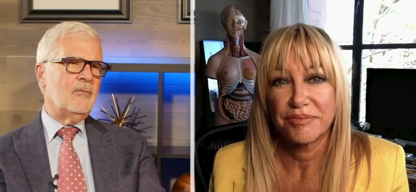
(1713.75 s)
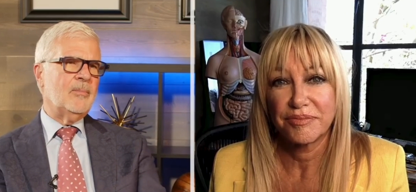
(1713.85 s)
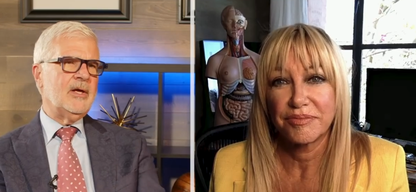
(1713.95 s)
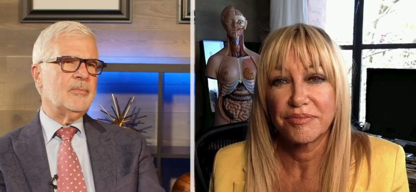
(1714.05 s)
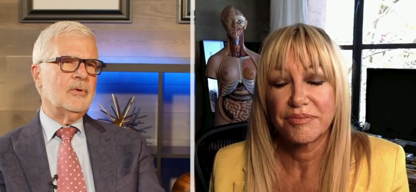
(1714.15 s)
Speaker 1: do
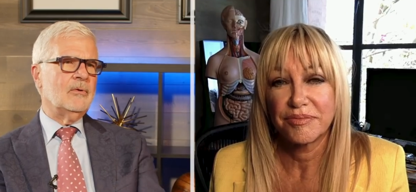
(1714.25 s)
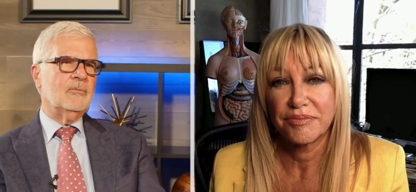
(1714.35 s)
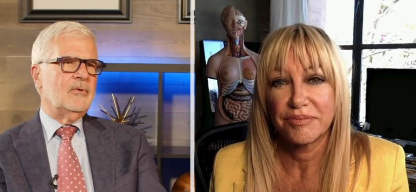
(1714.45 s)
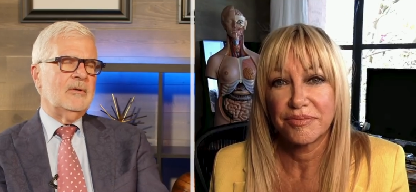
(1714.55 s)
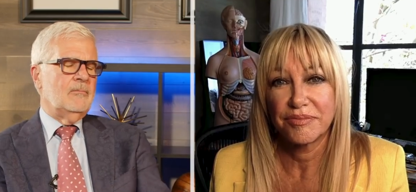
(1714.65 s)

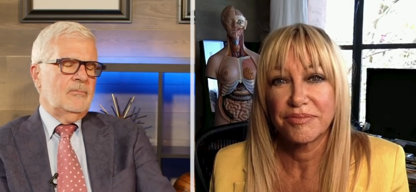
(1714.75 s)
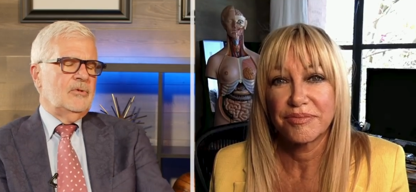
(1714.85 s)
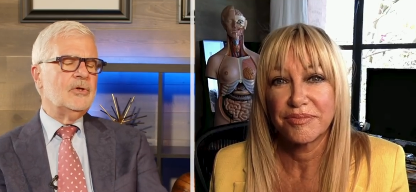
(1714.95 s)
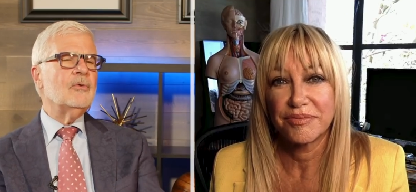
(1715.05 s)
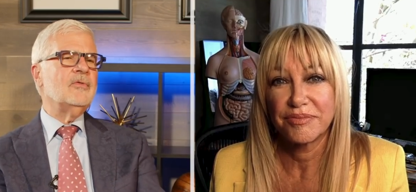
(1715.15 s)
people
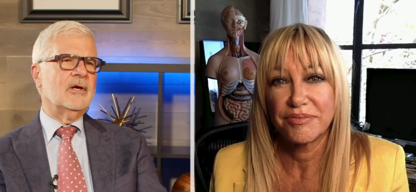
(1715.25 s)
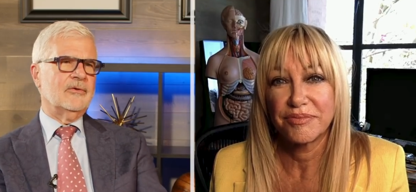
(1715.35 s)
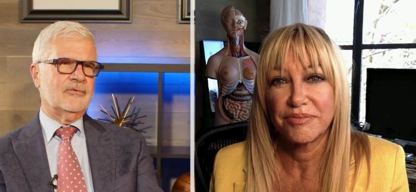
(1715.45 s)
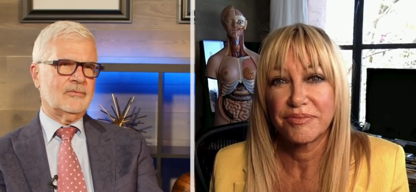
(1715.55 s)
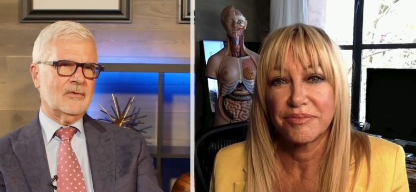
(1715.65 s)
do
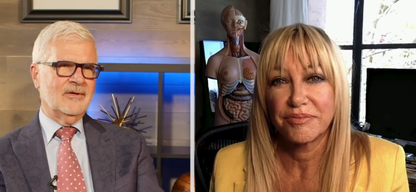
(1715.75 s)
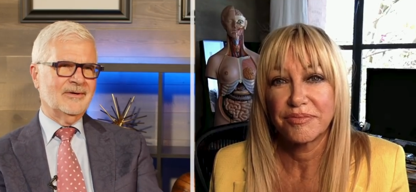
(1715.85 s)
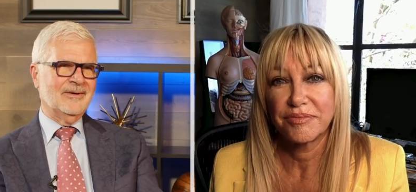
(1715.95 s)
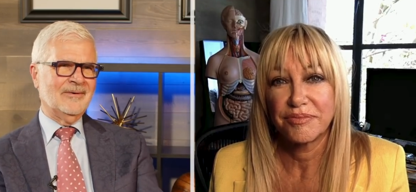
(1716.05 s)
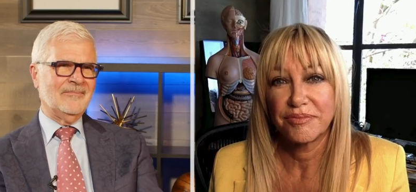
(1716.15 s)
this
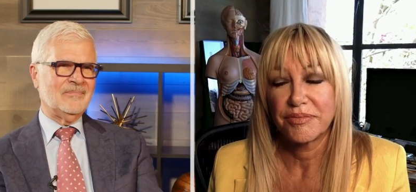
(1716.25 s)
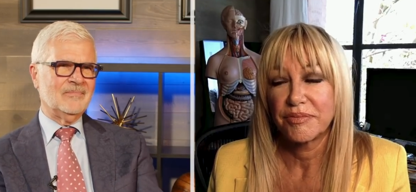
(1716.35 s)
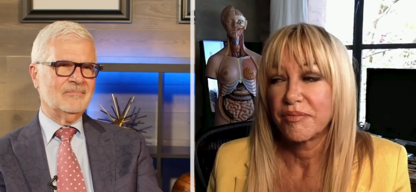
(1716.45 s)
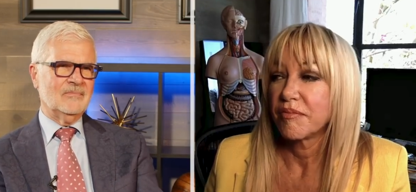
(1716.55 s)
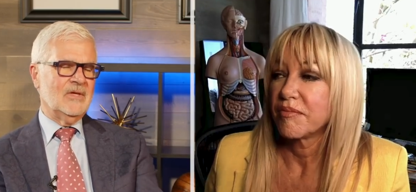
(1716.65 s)
um,
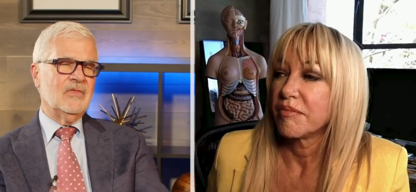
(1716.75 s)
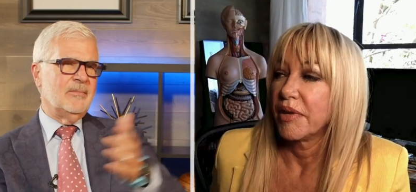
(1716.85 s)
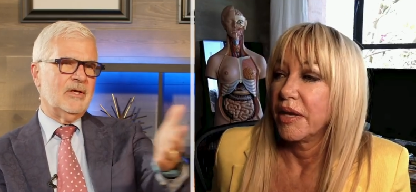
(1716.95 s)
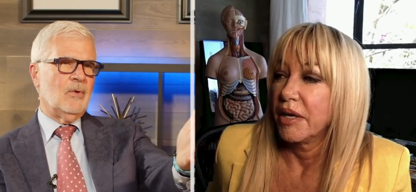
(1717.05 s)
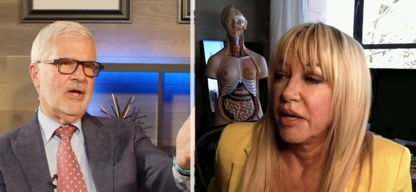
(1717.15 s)
in the
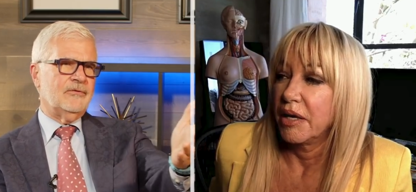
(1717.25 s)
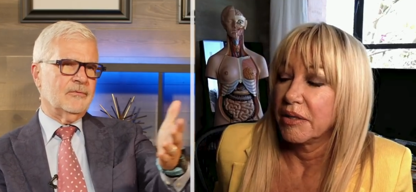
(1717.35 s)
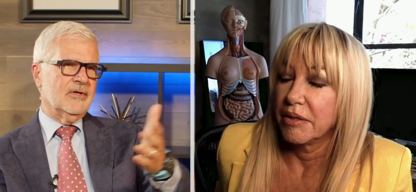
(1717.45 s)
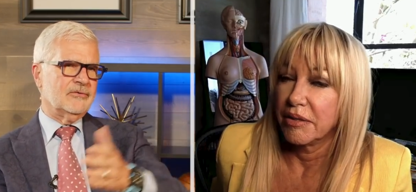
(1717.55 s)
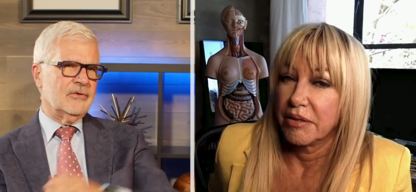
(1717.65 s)
Midwest,
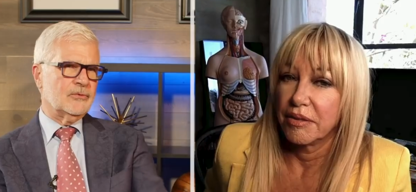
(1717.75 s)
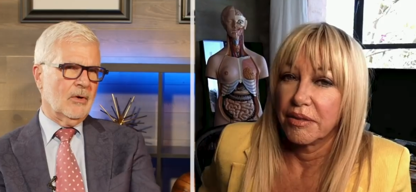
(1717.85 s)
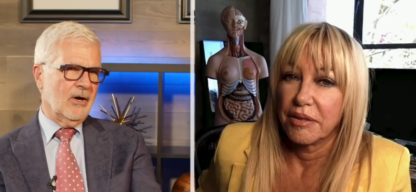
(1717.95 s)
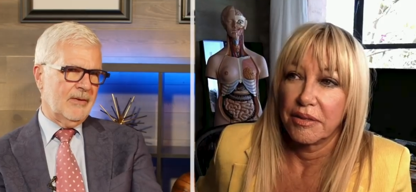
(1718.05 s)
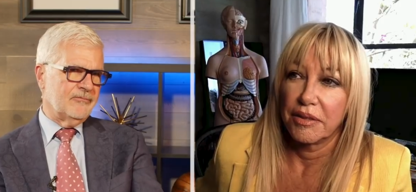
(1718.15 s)
for instance,
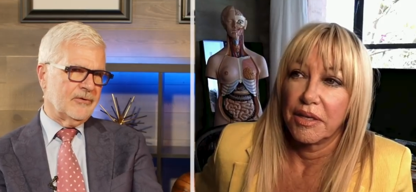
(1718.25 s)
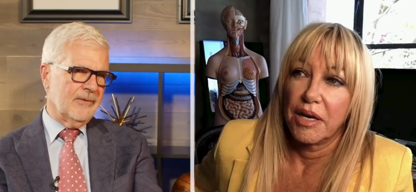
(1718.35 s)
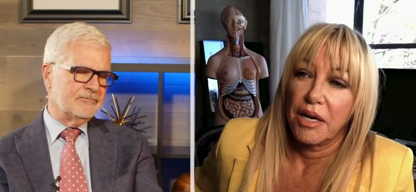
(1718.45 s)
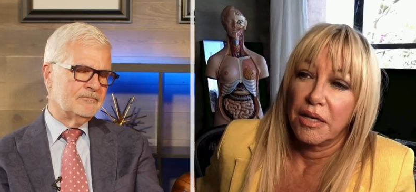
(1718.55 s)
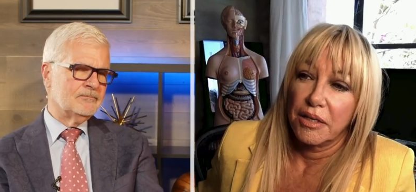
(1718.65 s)
where I'm
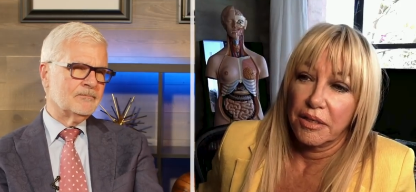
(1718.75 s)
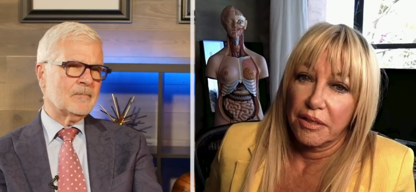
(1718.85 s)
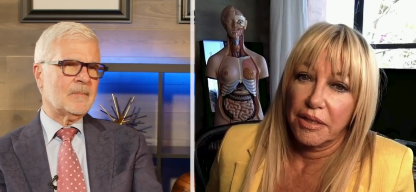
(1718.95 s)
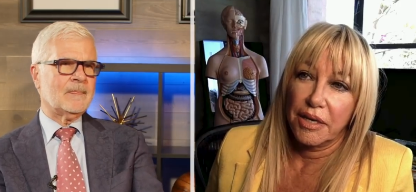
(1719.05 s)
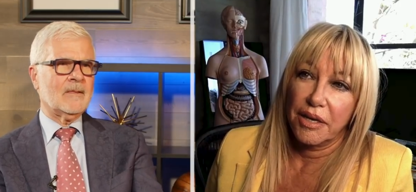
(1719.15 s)
from?
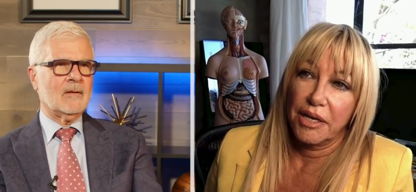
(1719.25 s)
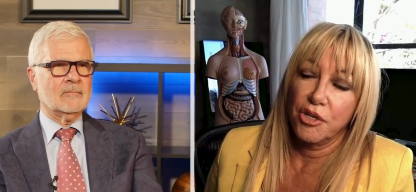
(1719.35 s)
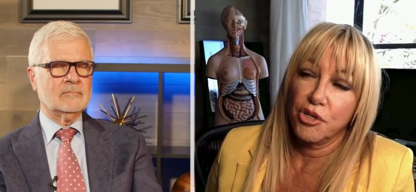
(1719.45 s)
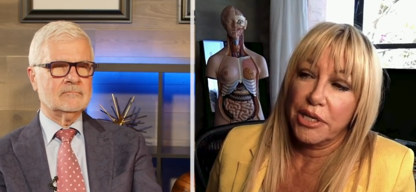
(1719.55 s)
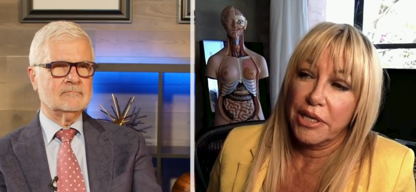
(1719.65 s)
Speaker 2: Yeah, I
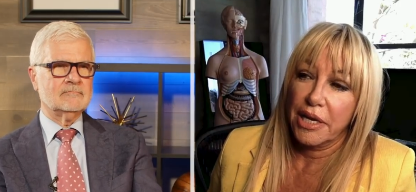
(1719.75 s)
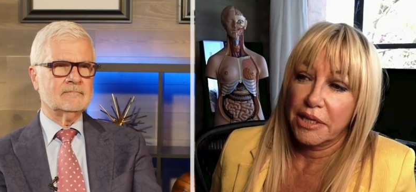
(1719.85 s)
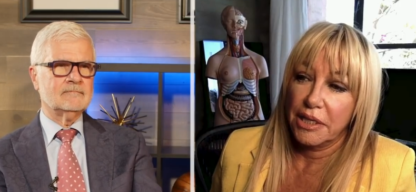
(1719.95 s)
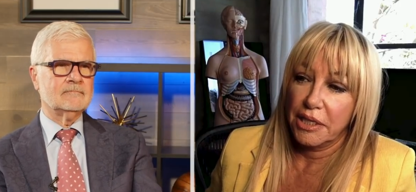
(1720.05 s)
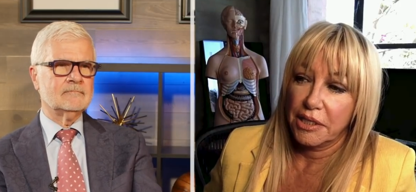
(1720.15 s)
usually get
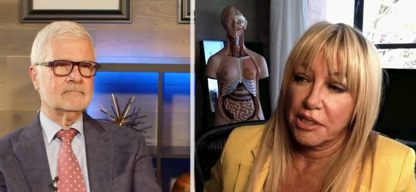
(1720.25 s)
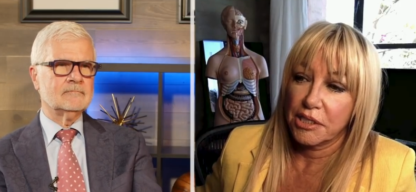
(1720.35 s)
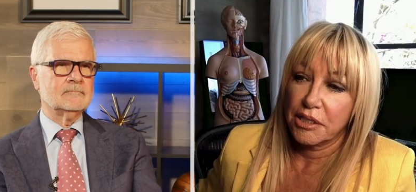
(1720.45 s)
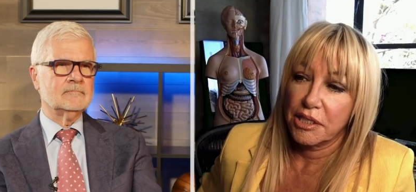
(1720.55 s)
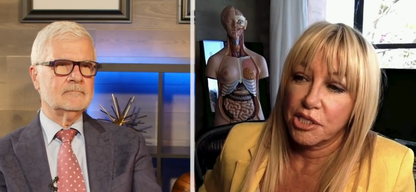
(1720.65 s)
the
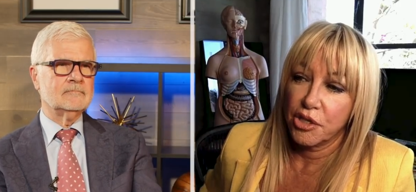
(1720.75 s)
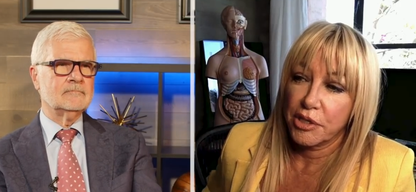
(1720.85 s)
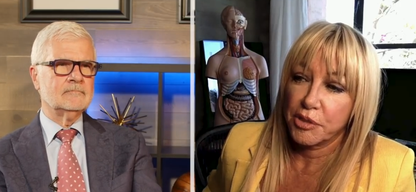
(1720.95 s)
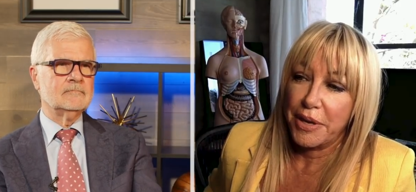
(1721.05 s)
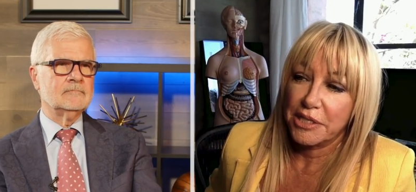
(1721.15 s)
it's it's so
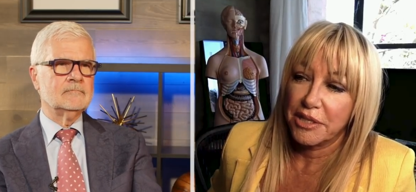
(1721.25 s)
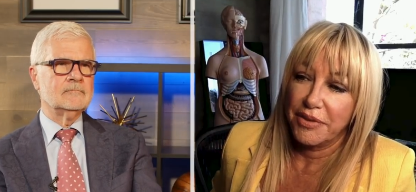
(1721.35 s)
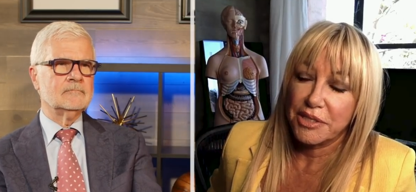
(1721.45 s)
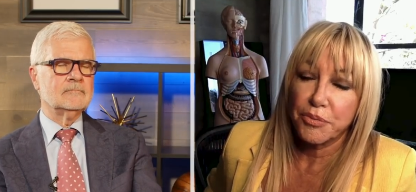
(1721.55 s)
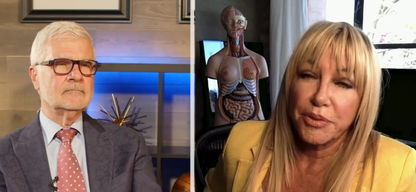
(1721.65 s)
expensive.
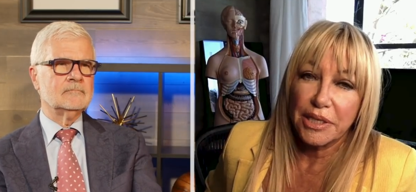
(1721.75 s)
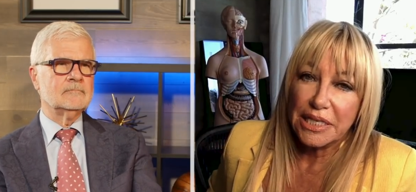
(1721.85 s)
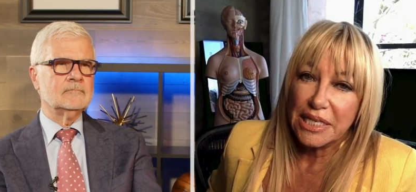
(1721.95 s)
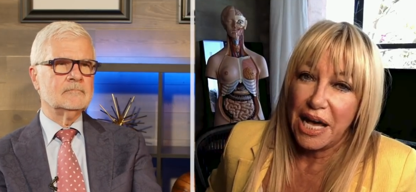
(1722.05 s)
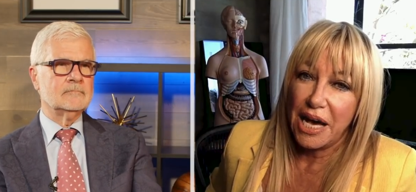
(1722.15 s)
It's really
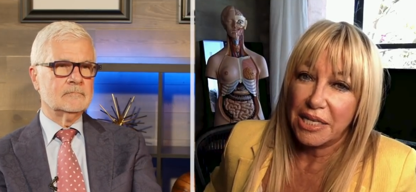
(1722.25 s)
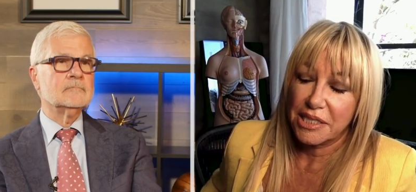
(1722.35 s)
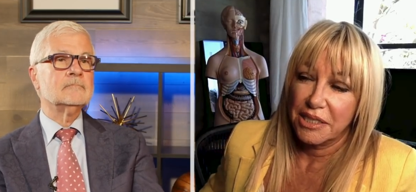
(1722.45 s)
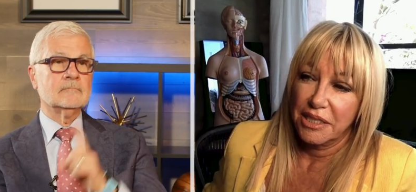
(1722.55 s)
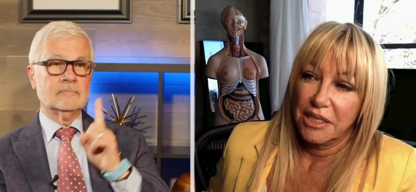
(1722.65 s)
not
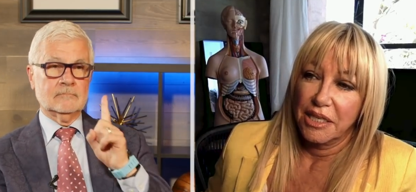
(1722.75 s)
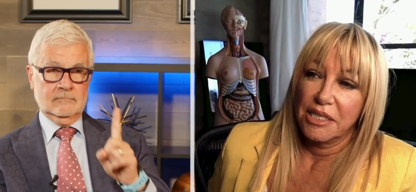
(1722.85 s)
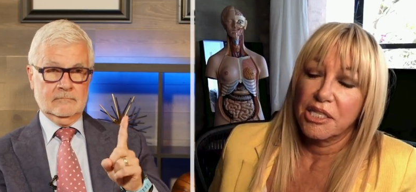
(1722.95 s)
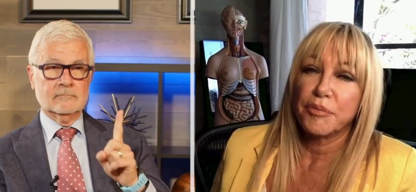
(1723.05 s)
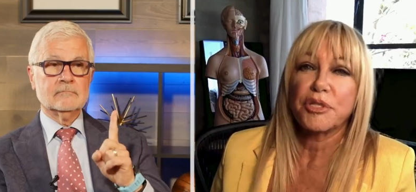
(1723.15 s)

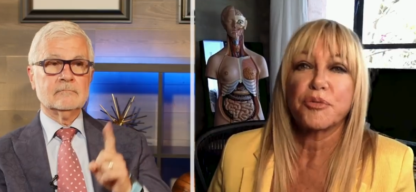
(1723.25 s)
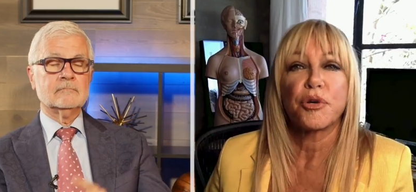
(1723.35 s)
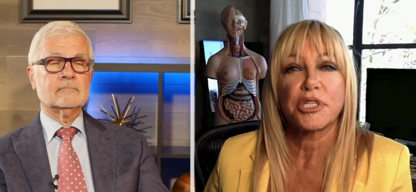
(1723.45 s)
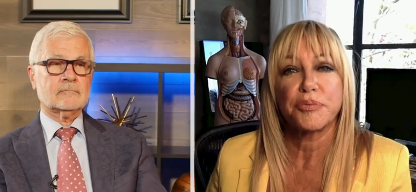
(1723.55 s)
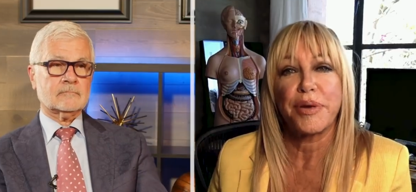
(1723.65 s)
so much more
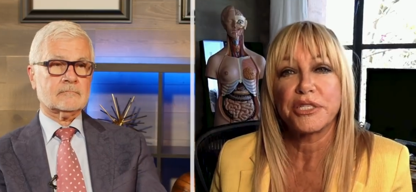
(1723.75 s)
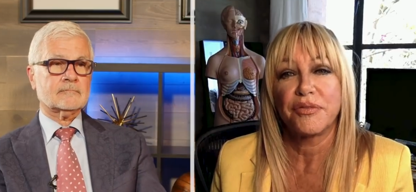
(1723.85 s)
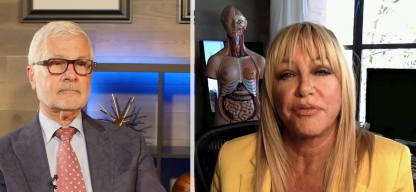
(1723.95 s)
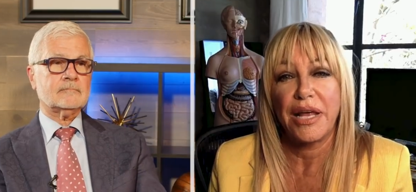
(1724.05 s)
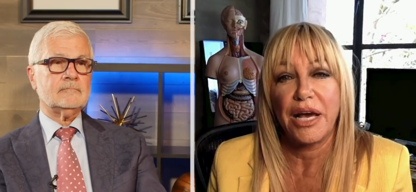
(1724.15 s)

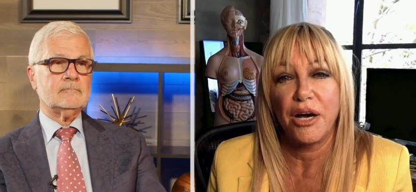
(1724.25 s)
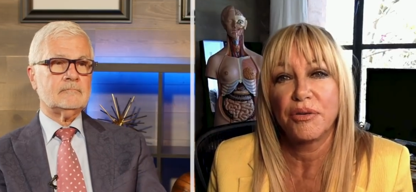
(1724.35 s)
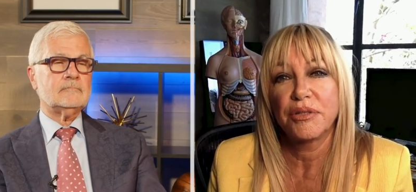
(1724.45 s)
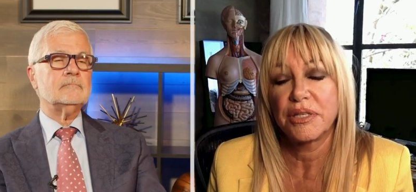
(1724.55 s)
expensive now